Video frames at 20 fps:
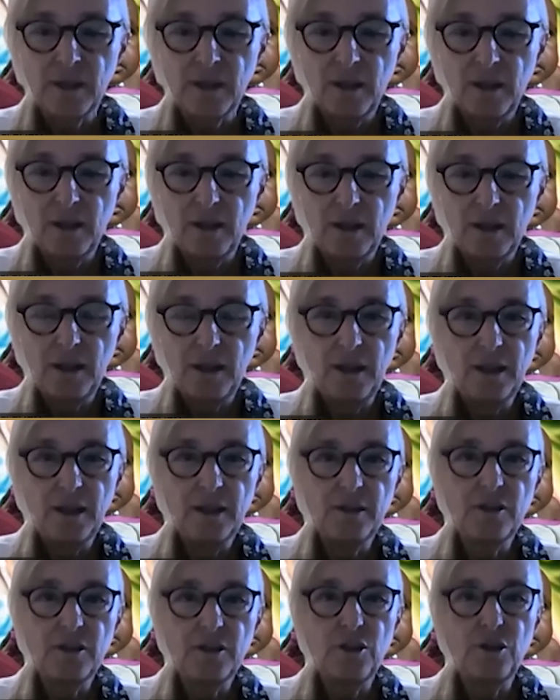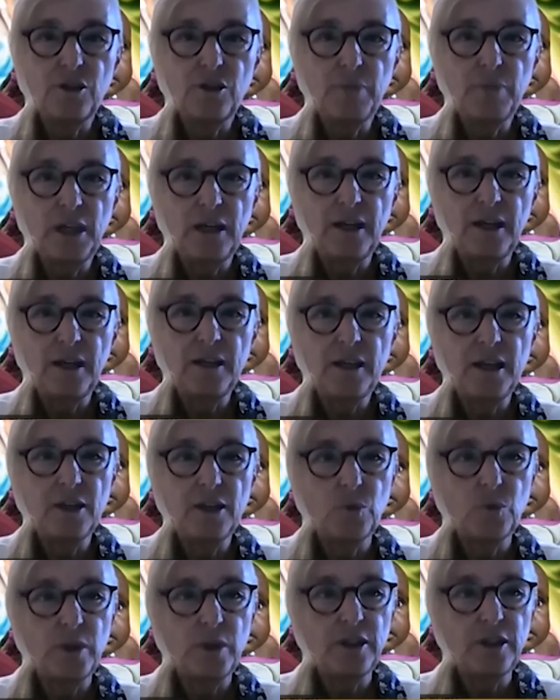And the Millennia
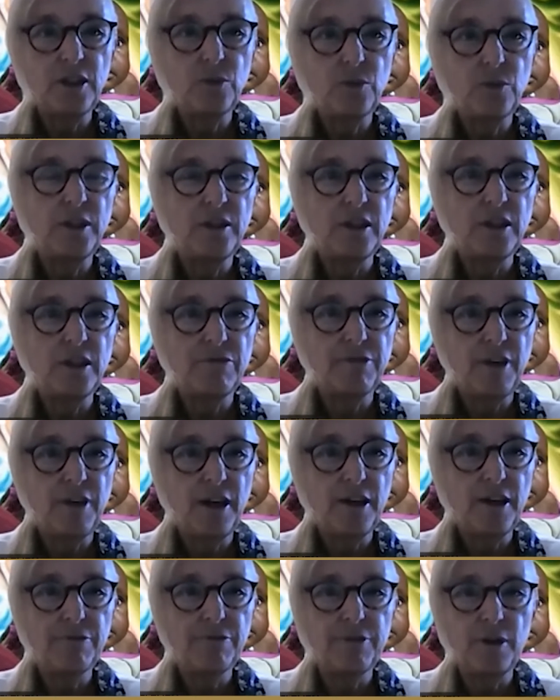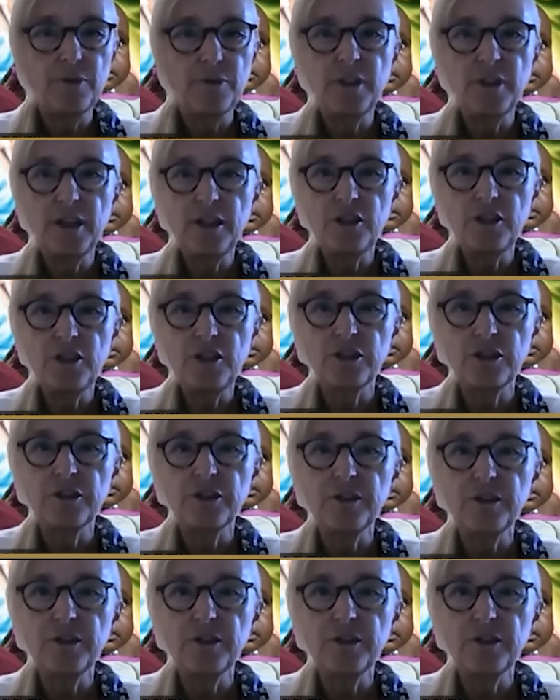2025 Foundation,